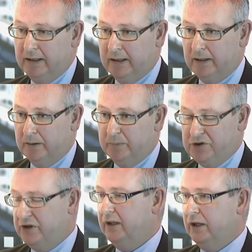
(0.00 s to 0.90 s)
But
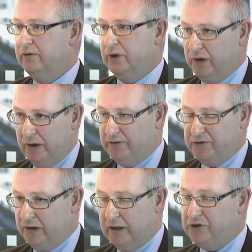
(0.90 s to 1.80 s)
certainly over a
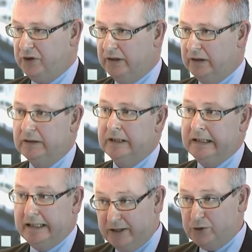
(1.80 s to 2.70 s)
life cycle,
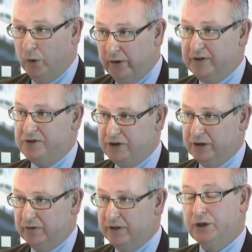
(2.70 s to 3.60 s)
it is worth
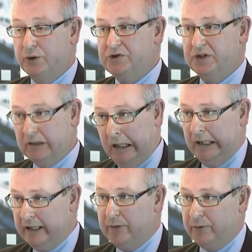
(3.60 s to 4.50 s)
considering using
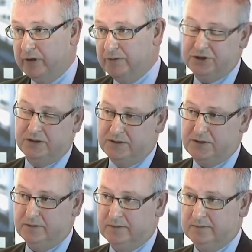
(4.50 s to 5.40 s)
IE3 machines.